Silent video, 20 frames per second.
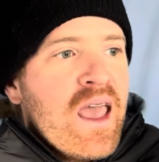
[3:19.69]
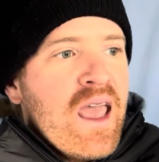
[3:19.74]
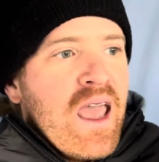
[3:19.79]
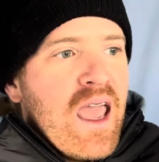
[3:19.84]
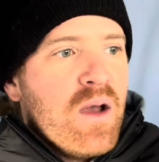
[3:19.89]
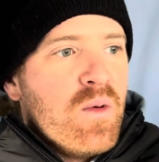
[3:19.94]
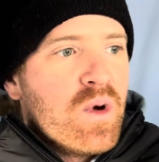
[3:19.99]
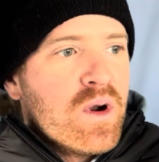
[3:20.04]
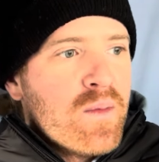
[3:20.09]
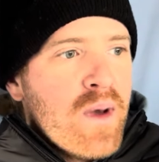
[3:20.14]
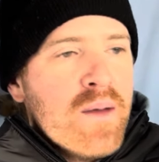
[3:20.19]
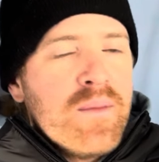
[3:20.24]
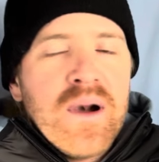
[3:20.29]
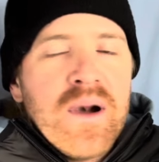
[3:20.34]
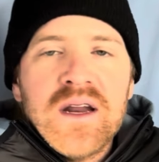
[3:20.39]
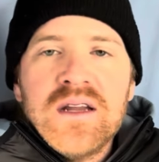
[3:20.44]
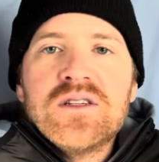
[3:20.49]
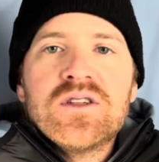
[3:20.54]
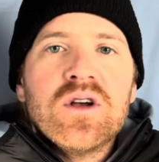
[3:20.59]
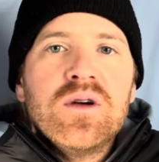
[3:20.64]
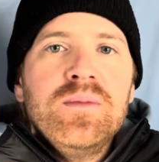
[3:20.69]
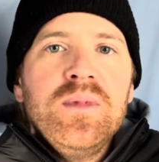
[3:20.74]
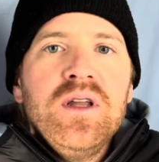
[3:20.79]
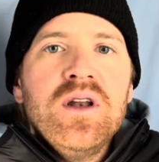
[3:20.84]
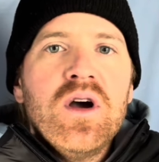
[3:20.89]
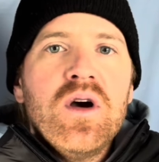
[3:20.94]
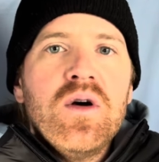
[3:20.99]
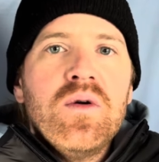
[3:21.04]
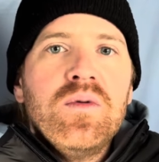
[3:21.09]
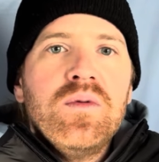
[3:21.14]
And one of my buddies told me, you
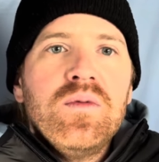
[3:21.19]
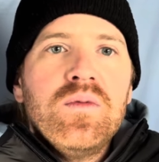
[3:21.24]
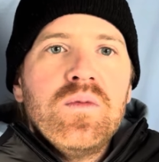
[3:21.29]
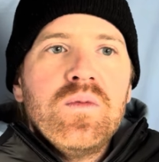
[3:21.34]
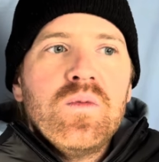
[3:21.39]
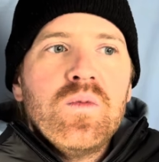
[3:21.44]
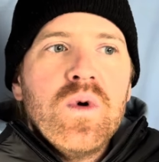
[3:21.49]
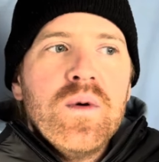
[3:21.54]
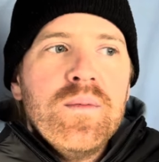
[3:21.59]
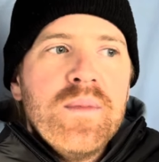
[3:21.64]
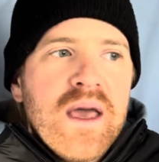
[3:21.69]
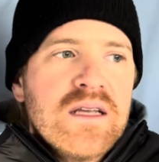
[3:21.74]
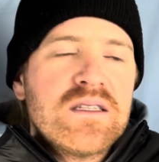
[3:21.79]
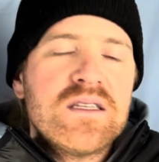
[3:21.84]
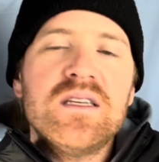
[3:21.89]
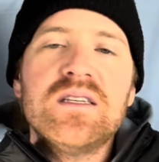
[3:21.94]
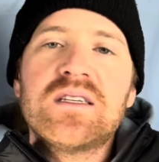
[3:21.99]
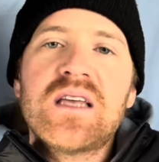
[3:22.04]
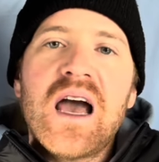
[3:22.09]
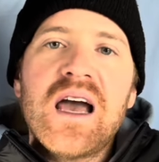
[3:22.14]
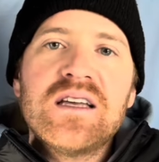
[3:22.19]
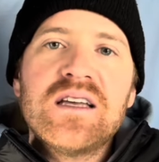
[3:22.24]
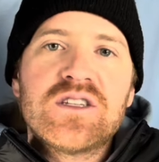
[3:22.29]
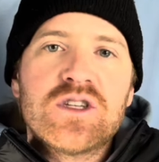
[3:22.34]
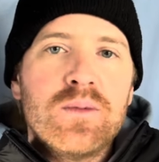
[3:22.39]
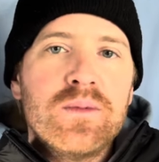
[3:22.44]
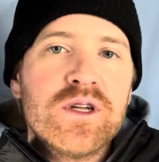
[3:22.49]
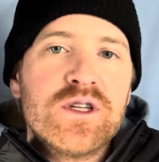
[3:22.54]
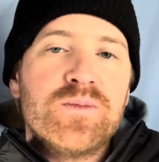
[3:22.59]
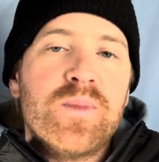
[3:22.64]
know, what makes these guys
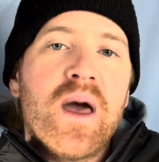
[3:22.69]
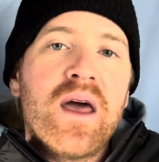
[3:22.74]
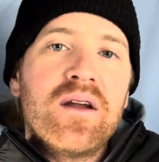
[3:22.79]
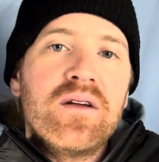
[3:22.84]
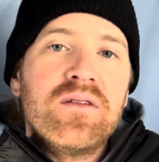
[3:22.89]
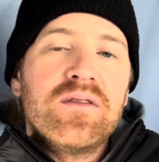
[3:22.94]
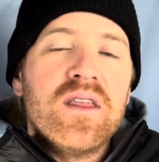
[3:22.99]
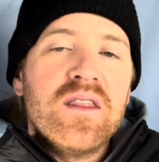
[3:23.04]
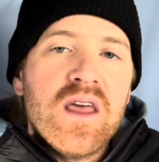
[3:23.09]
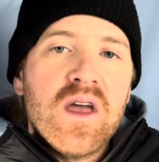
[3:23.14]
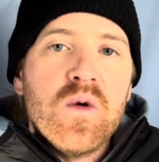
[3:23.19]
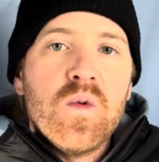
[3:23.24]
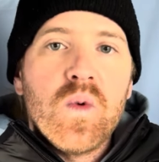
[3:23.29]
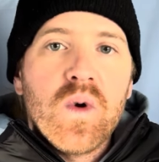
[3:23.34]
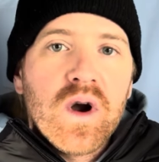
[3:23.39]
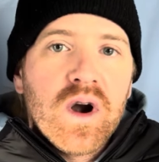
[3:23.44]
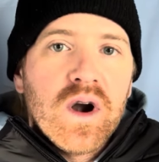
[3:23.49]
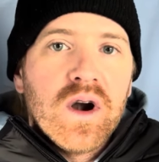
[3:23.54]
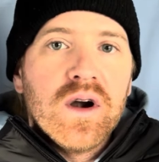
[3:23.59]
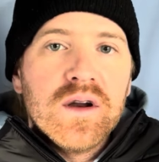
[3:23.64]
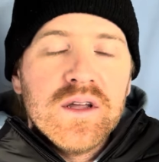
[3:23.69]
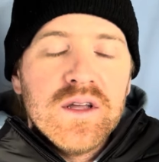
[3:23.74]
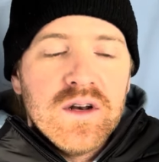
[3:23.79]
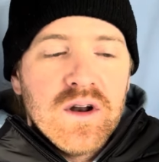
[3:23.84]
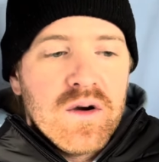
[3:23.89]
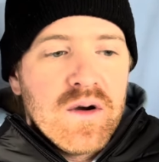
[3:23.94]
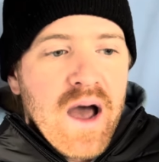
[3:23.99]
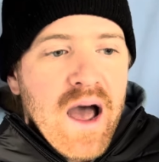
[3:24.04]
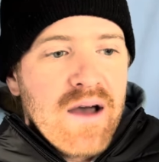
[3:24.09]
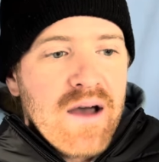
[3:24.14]
so much better than they were, you
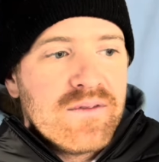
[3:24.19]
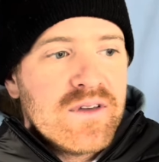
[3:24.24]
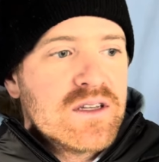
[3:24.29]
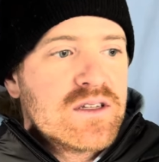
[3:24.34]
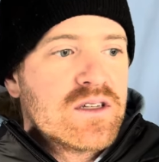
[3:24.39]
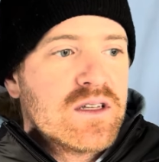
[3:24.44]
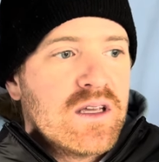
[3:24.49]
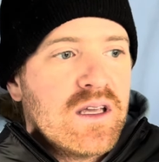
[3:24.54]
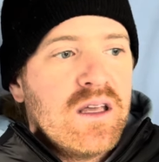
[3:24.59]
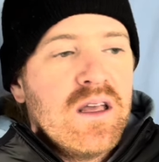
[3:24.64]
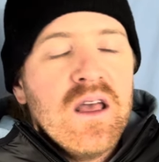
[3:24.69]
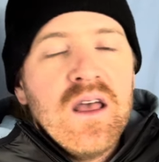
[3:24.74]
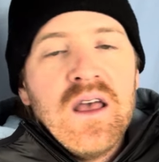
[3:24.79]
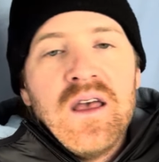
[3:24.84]
know, obviously